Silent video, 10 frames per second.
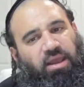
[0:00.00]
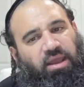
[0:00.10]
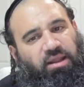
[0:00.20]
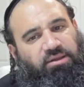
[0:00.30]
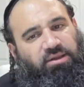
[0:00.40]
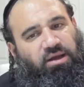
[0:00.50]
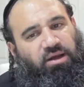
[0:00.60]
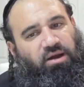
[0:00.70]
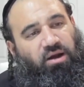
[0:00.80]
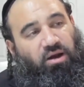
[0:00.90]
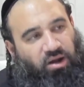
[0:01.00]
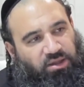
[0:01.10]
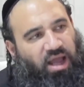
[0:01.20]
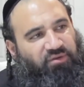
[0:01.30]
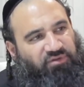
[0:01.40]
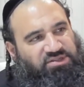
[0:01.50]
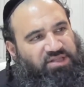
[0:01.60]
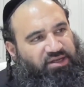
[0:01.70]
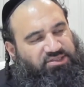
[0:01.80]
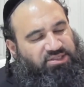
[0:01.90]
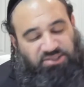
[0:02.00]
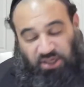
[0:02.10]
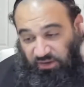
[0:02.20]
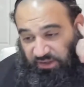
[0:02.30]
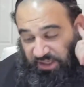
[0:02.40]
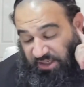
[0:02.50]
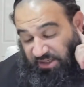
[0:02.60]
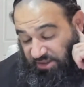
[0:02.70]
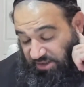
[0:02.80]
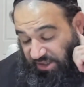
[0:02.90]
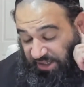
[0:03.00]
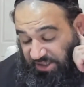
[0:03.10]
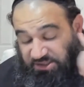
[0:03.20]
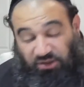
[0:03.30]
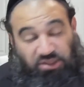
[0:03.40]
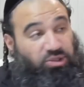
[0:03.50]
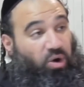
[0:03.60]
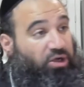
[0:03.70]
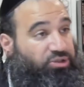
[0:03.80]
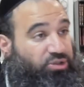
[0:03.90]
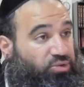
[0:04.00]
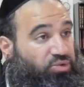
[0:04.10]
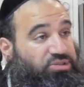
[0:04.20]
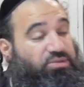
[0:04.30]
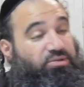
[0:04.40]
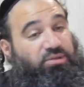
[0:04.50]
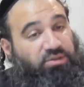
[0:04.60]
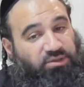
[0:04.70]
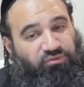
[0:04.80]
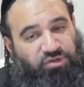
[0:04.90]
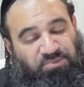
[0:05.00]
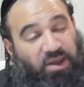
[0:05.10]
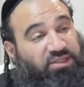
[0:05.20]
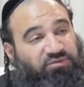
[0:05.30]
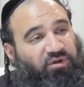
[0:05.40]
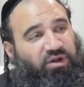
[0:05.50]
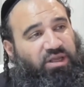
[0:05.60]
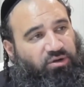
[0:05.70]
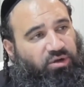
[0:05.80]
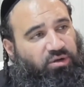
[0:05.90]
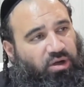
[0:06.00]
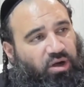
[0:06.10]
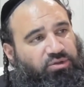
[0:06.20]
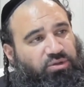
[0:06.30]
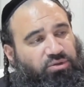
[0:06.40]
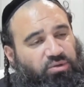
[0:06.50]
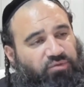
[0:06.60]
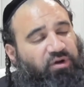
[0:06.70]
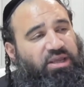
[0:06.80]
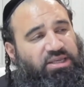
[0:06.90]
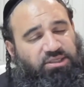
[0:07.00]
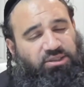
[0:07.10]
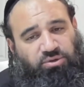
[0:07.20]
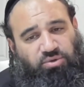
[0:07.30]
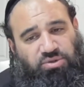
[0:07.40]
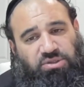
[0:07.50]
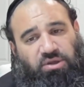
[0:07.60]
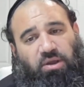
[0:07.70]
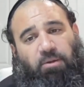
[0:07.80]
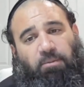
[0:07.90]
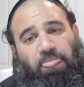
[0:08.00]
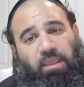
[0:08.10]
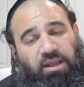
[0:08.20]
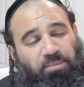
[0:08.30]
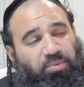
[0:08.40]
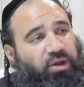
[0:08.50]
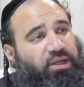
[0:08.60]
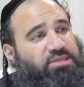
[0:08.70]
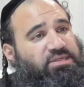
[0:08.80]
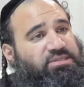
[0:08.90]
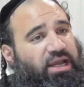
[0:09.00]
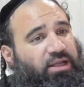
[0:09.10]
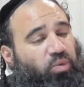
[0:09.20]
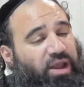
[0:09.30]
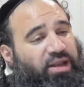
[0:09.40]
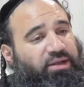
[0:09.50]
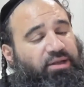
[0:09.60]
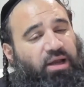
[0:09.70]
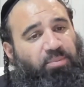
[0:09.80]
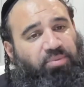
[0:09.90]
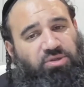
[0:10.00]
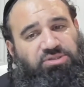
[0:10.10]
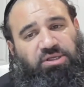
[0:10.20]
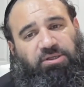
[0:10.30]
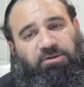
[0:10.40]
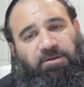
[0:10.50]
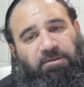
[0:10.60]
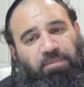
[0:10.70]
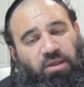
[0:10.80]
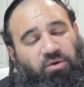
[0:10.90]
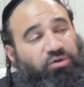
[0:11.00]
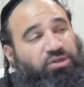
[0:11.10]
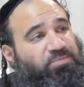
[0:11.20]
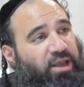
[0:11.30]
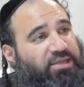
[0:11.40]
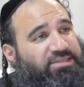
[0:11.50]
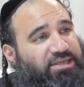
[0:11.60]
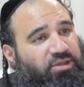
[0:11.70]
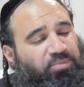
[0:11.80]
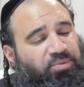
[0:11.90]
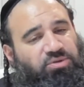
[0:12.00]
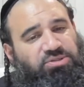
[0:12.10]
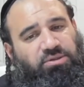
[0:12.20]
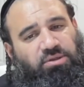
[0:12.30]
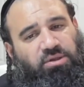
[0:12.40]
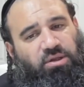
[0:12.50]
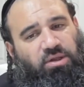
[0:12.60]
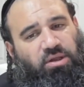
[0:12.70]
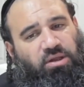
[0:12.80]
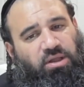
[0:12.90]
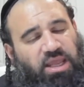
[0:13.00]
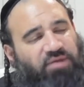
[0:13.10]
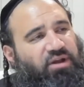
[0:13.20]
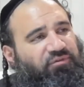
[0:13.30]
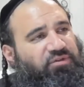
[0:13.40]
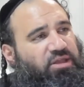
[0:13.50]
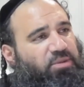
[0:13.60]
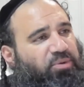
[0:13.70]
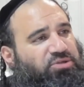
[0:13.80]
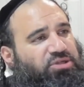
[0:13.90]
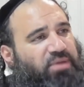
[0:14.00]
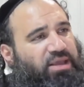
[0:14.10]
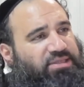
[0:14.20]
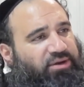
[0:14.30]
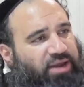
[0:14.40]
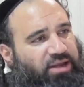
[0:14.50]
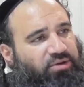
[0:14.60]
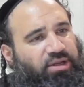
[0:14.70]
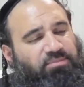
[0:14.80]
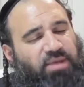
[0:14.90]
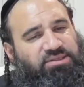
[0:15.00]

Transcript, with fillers: And love is not necessarily so hard to lose. Respect is very easy to lose. And the point is that when a person respects the other person, even if the other person makes them angry,